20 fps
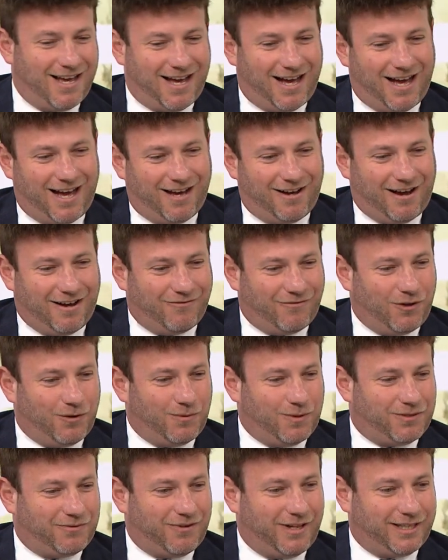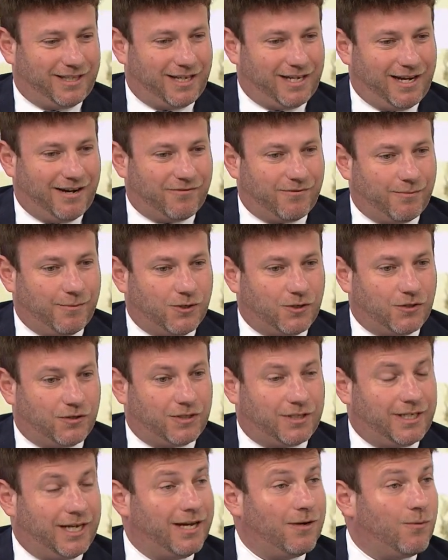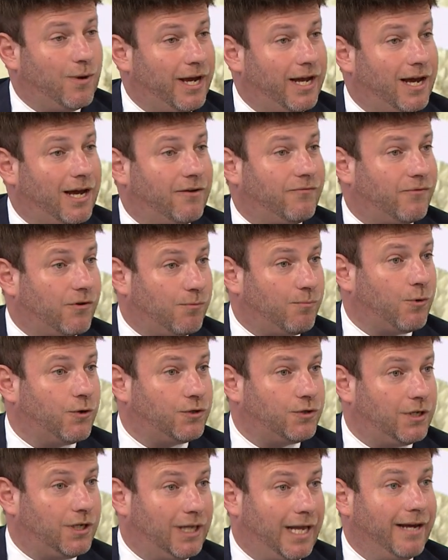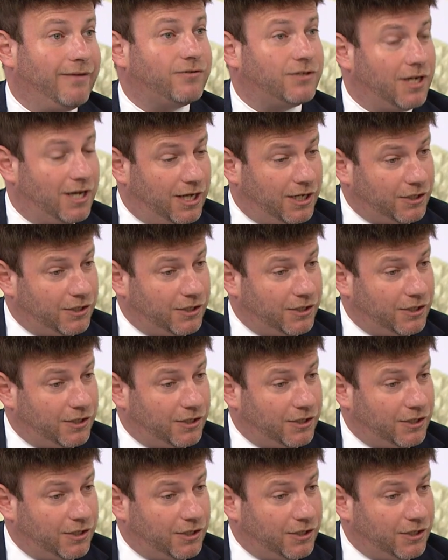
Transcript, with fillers: I've always felt that government should stay away out of our personal lives,